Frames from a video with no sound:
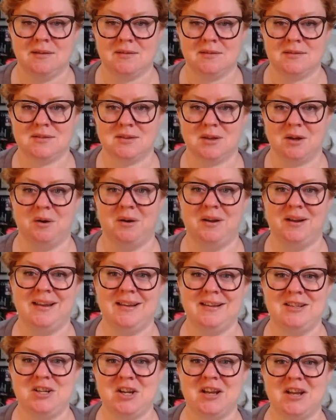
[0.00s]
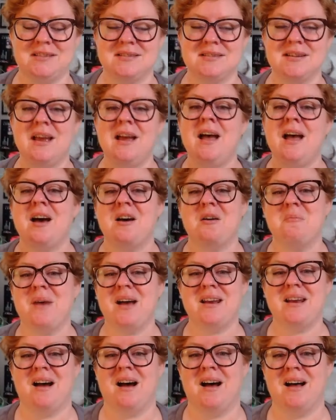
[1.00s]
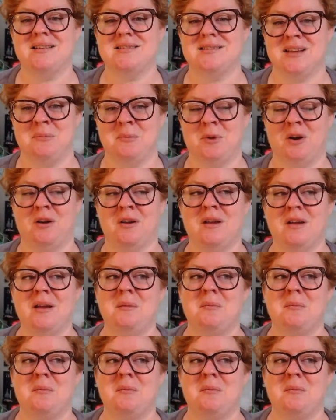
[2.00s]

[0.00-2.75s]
So I don't mind a hot summer,